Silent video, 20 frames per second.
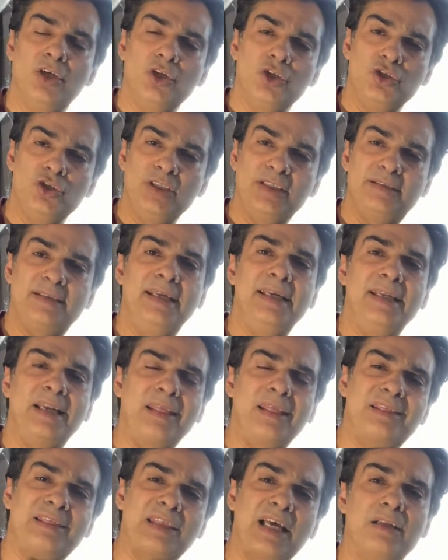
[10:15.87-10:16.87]
You need to hit a
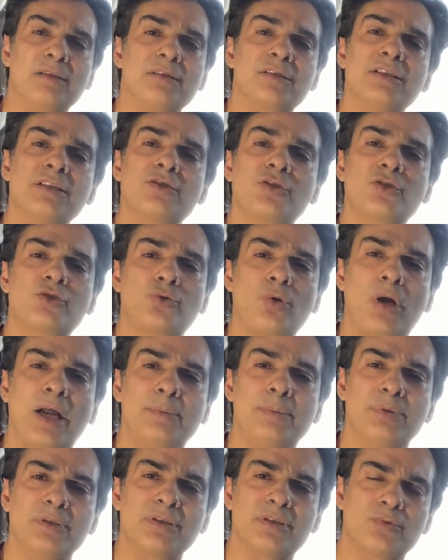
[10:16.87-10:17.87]
thousand
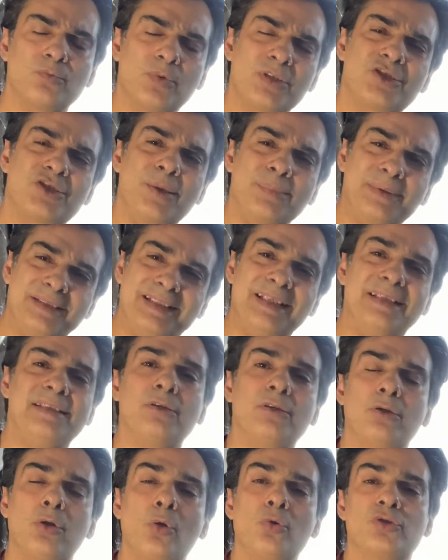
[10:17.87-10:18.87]
subscribers, which I'm
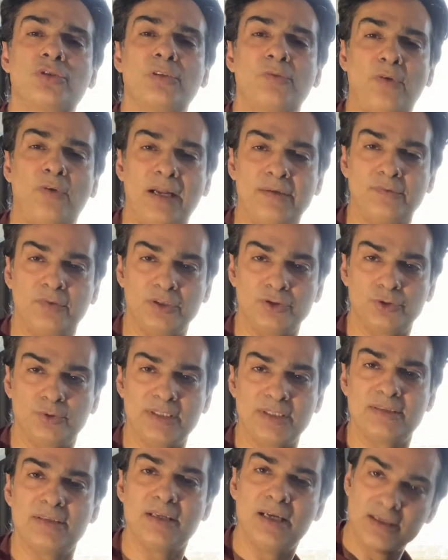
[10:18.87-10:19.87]
getting close to
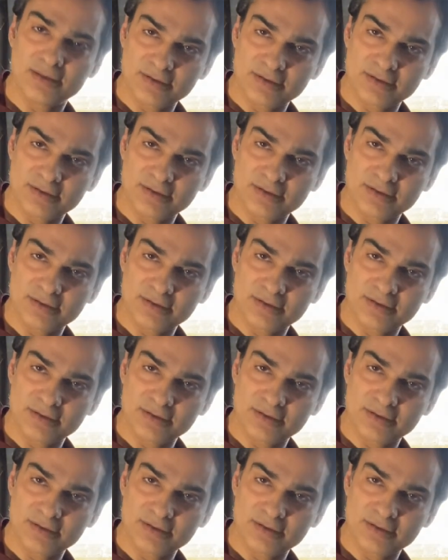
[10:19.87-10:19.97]
500.